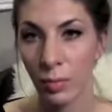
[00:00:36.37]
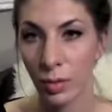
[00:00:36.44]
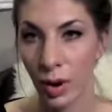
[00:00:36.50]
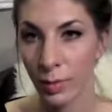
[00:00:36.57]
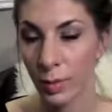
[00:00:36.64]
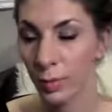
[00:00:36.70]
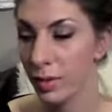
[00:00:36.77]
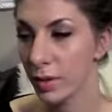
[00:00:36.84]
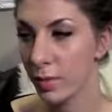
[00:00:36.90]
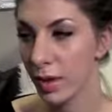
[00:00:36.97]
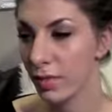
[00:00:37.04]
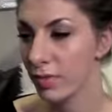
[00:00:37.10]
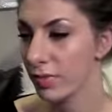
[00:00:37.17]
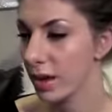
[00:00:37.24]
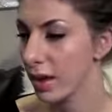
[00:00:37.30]
Probably
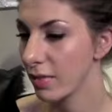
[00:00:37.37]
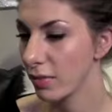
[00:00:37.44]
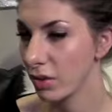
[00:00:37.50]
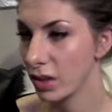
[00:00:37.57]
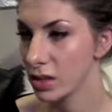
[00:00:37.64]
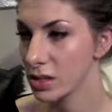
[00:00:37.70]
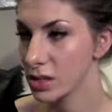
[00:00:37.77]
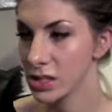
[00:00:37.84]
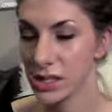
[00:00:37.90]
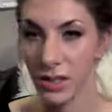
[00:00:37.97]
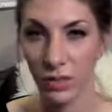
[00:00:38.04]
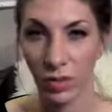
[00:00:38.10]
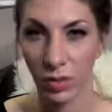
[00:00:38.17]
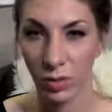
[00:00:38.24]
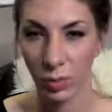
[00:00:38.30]
my favorite
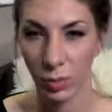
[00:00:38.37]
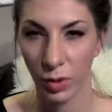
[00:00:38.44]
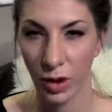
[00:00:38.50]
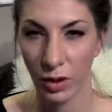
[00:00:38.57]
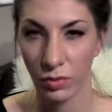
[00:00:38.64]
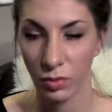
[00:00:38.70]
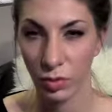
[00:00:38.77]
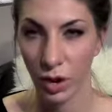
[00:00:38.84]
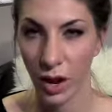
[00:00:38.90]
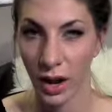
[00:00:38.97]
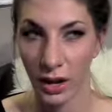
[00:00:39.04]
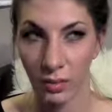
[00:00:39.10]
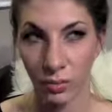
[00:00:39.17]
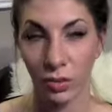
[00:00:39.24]
sea salt spray I've tried.